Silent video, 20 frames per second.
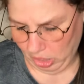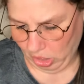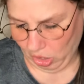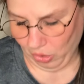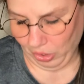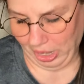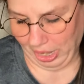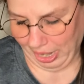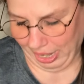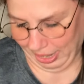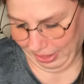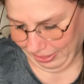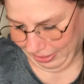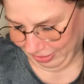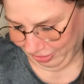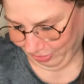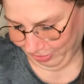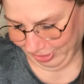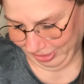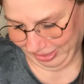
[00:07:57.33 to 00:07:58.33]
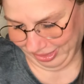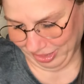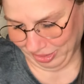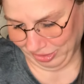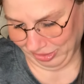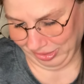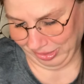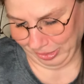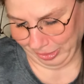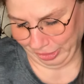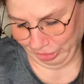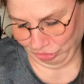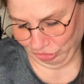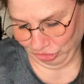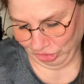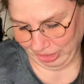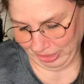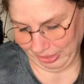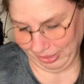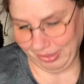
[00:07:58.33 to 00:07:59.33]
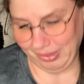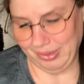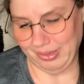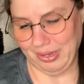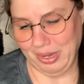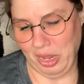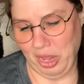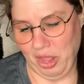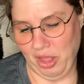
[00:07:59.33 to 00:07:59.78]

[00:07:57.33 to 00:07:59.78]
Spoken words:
Okay, this one sounds delicious.